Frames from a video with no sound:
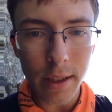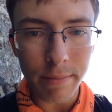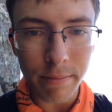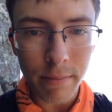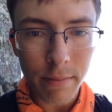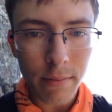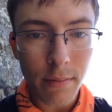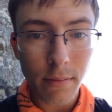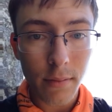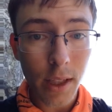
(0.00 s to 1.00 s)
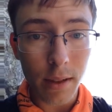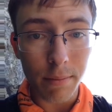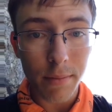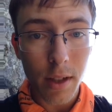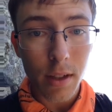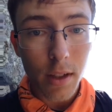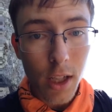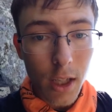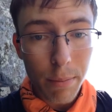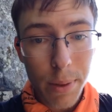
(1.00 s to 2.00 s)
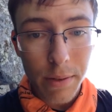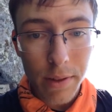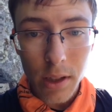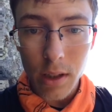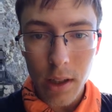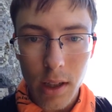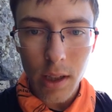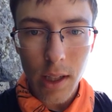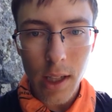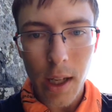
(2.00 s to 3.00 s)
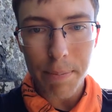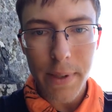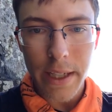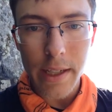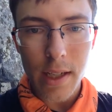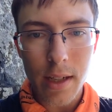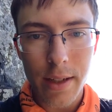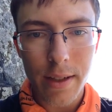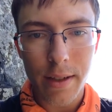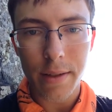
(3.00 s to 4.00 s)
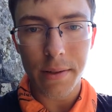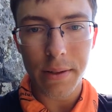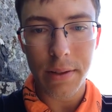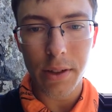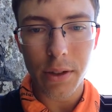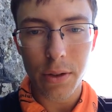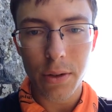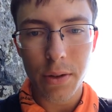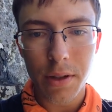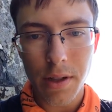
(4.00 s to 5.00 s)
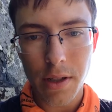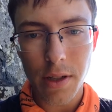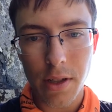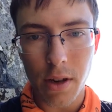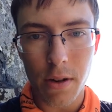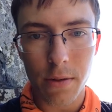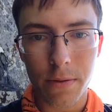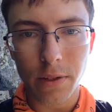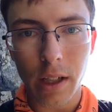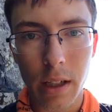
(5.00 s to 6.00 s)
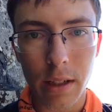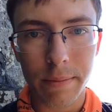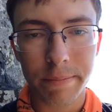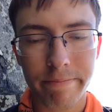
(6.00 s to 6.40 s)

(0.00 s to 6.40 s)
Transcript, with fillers: and yeah, a bit of a little update for you so far.